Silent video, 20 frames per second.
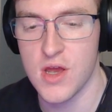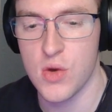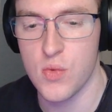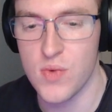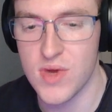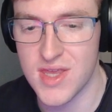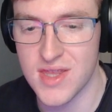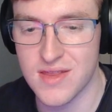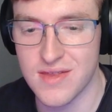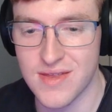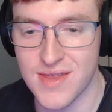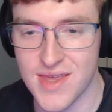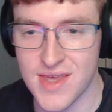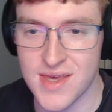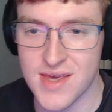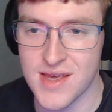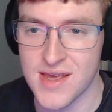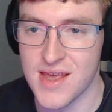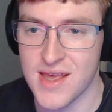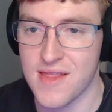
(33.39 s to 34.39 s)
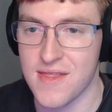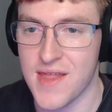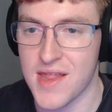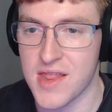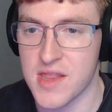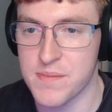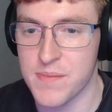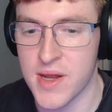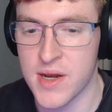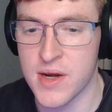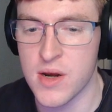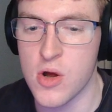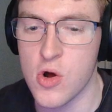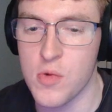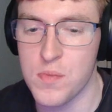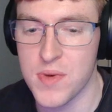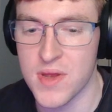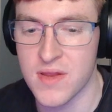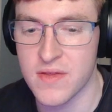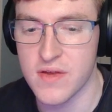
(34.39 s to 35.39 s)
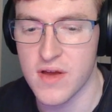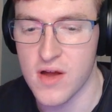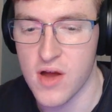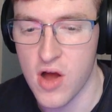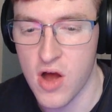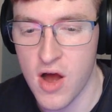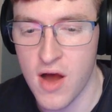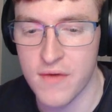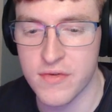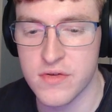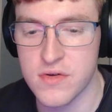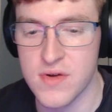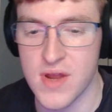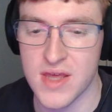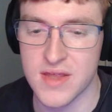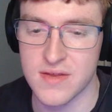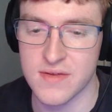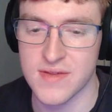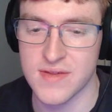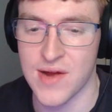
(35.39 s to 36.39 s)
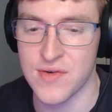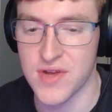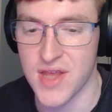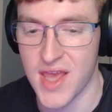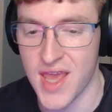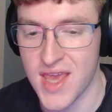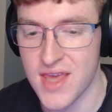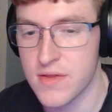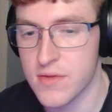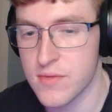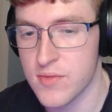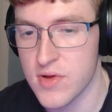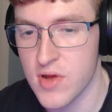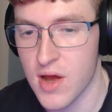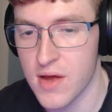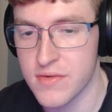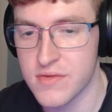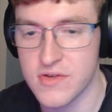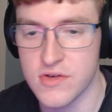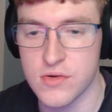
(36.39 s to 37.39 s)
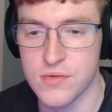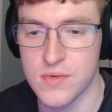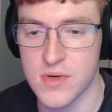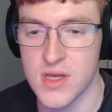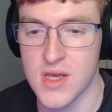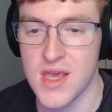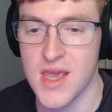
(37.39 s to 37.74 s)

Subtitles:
We can see that the button opens offsuit aces down to ace-3 offsuit,